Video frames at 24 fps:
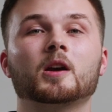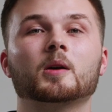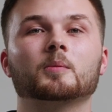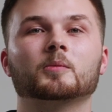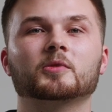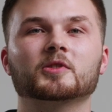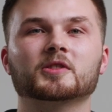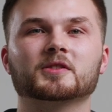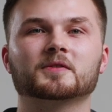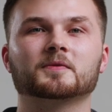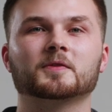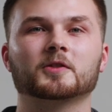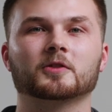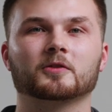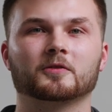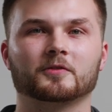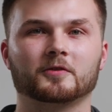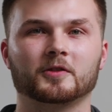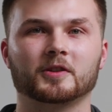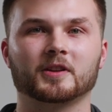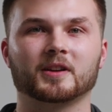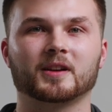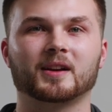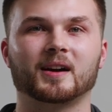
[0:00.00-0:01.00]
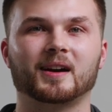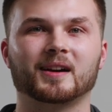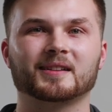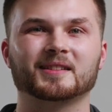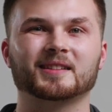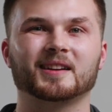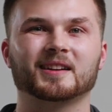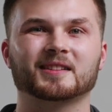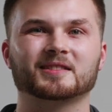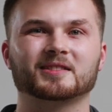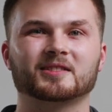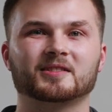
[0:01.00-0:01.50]
please feel free to
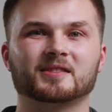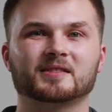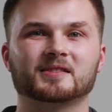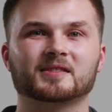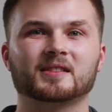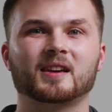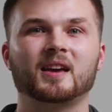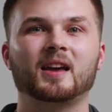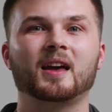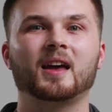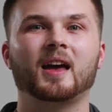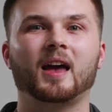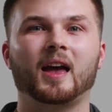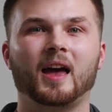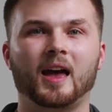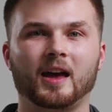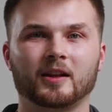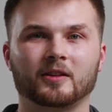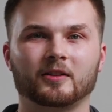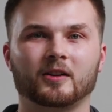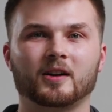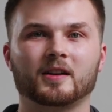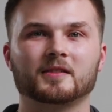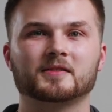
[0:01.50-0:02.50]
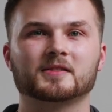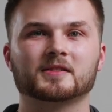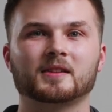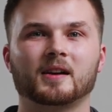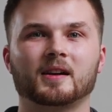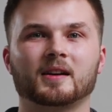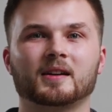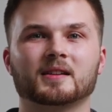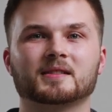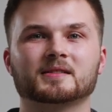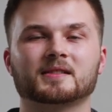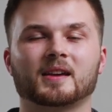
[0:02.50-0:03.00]
contact us at
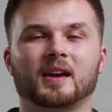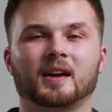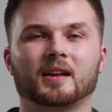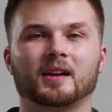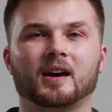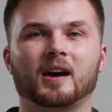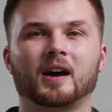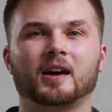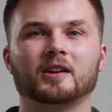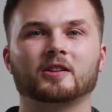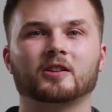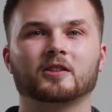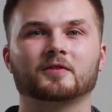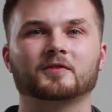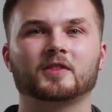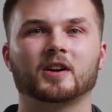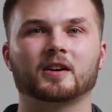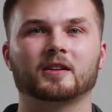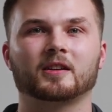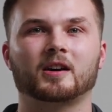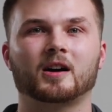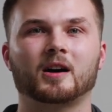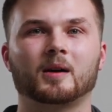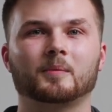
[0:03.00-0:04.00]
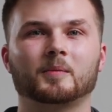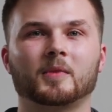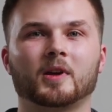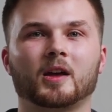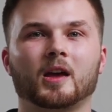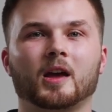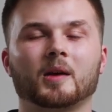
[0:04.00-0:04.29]
LifeScience@heidolph.com